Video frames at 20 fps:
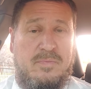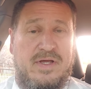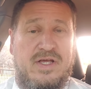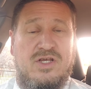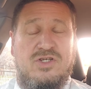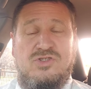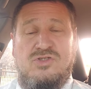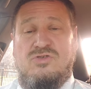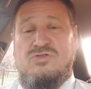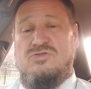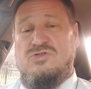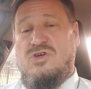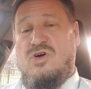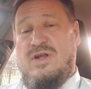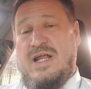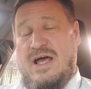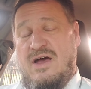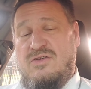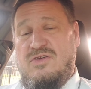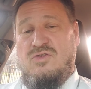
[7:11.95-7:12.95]
because you'll go
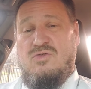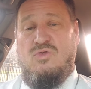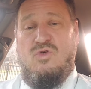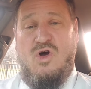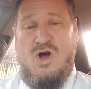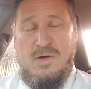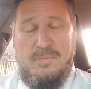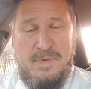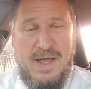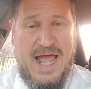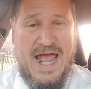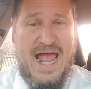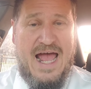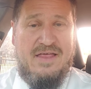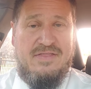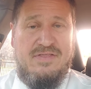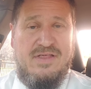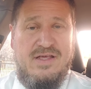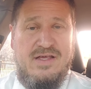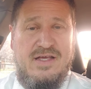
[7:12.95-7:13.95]
down the wrong
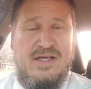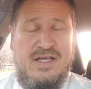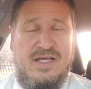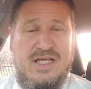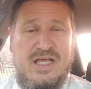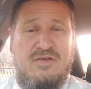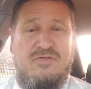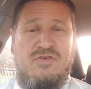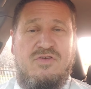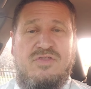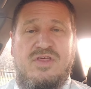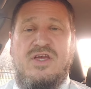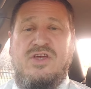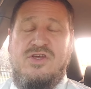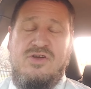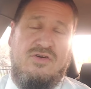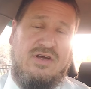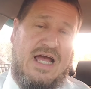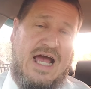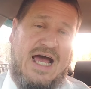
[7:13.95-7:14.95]
path if you think
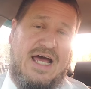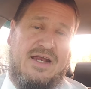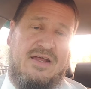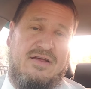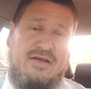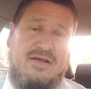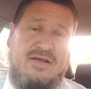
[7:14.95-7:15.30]
you're God.